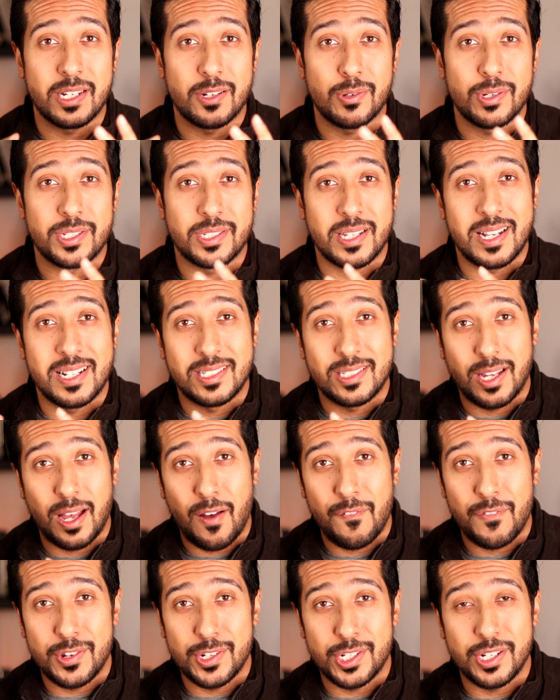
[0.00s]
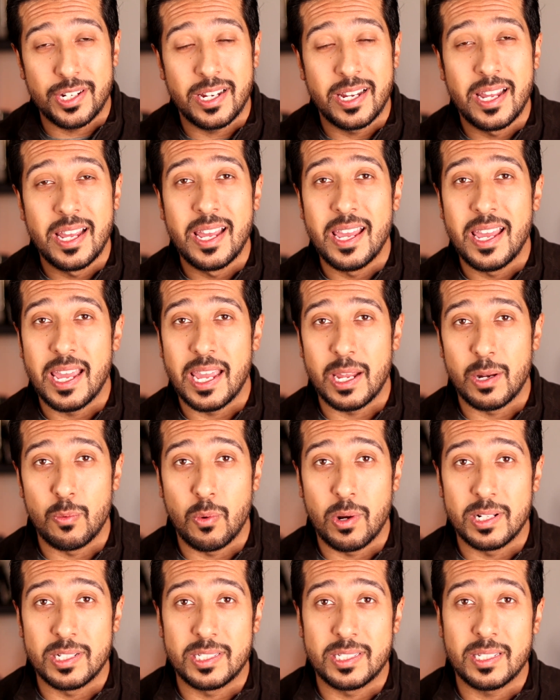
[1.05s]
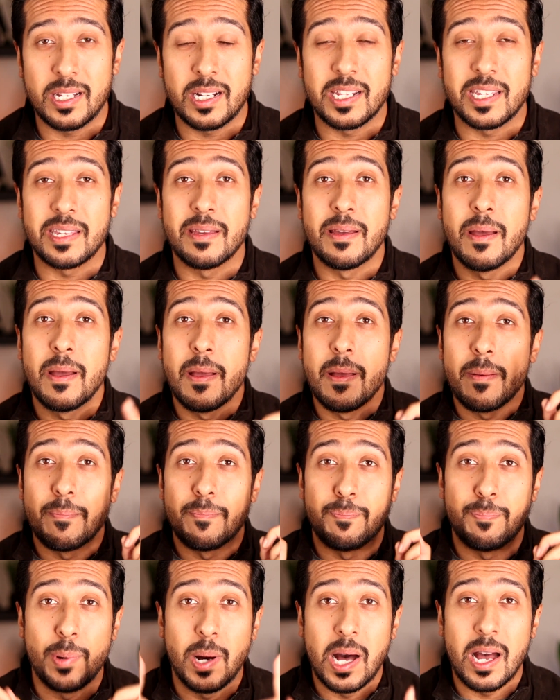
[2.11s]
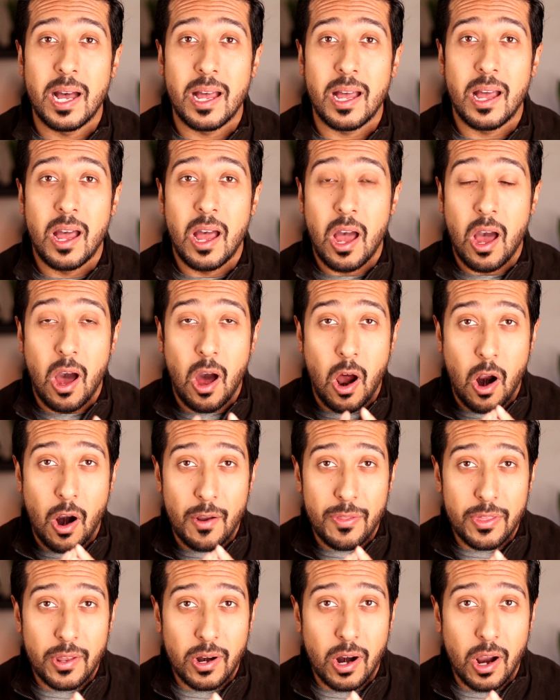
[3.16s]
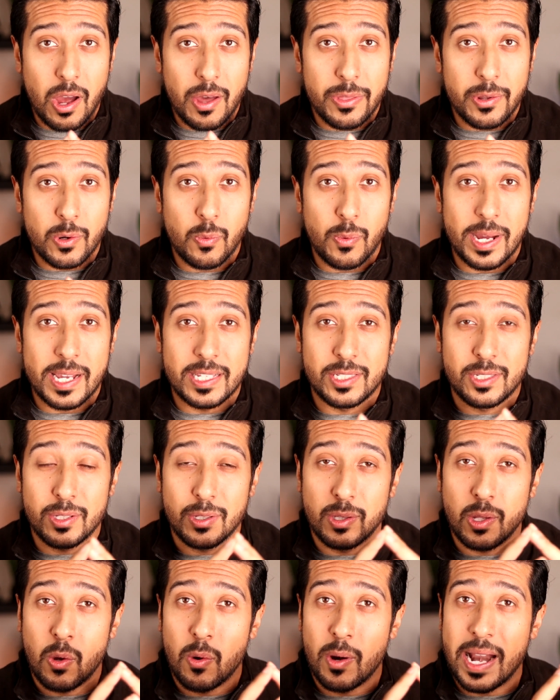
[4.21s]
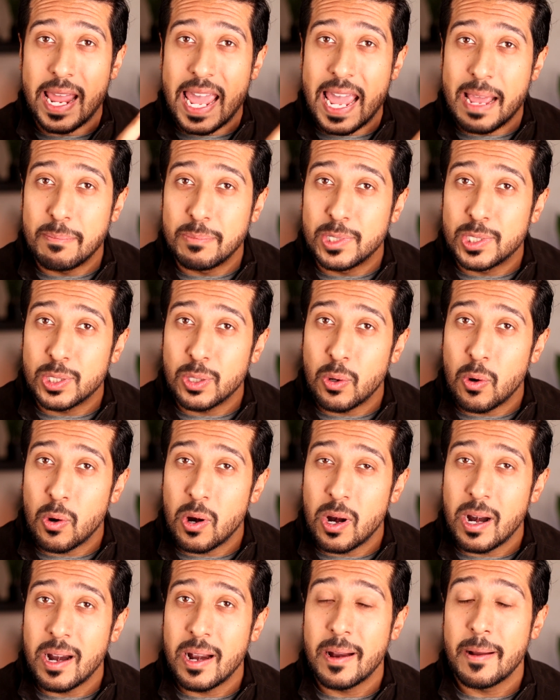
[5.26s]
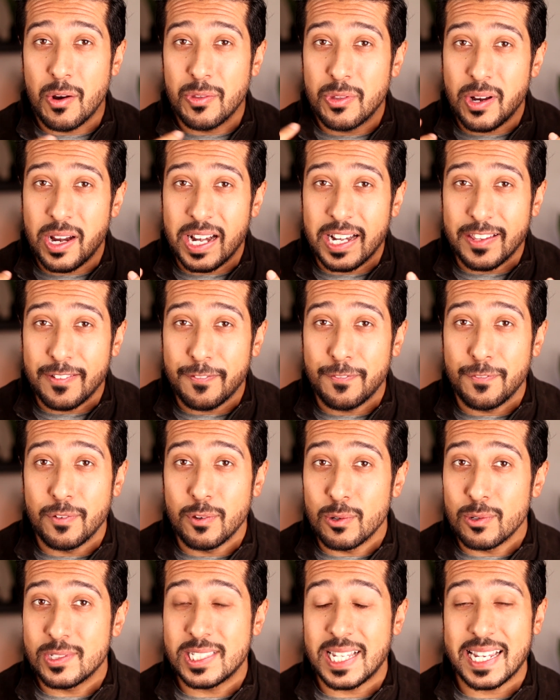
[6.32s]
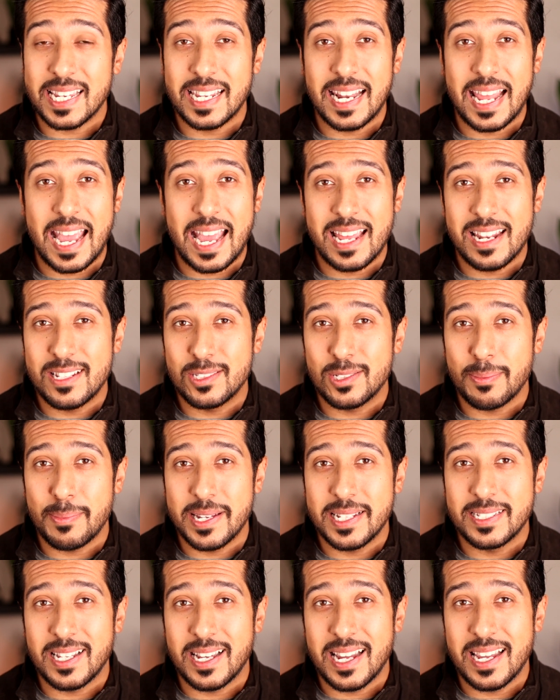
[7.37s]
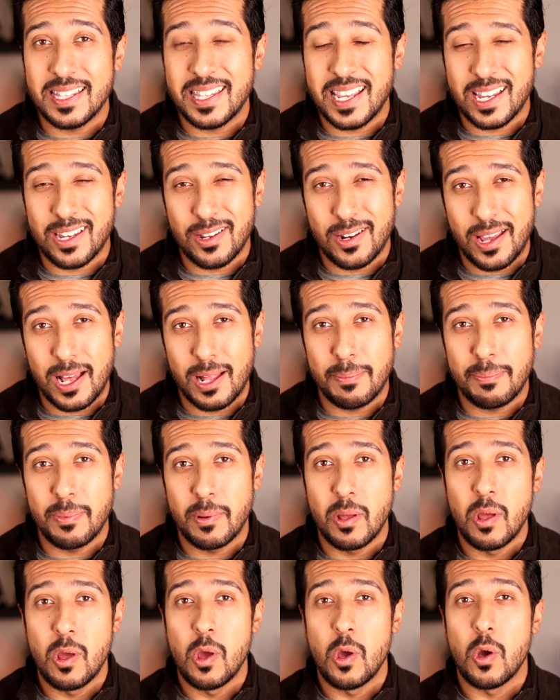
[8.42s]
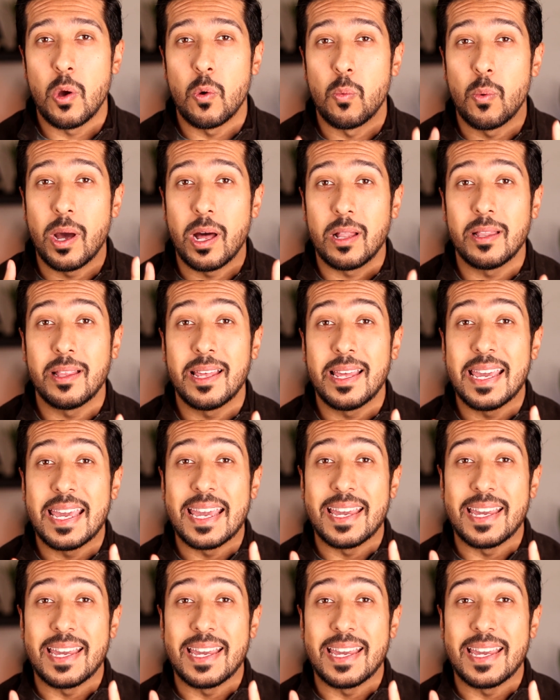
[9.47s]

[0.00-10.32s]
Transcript: increased autophagy in one study. But are there other ways to lower mTOR? Aren't there any foods I can add into my diet that could help? Well,